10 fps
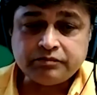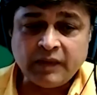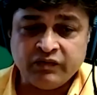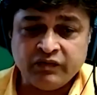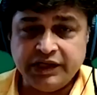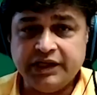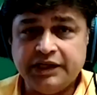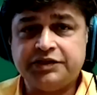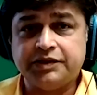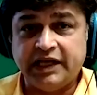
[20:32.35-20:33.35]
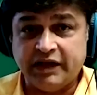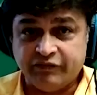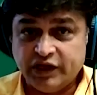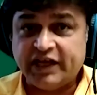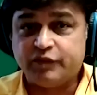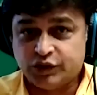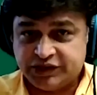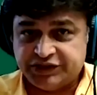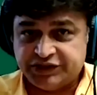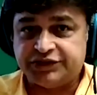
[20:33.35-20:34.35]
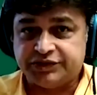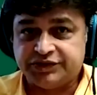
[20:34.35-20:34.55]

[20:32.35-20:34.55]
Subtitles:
We need to, if we have both issues.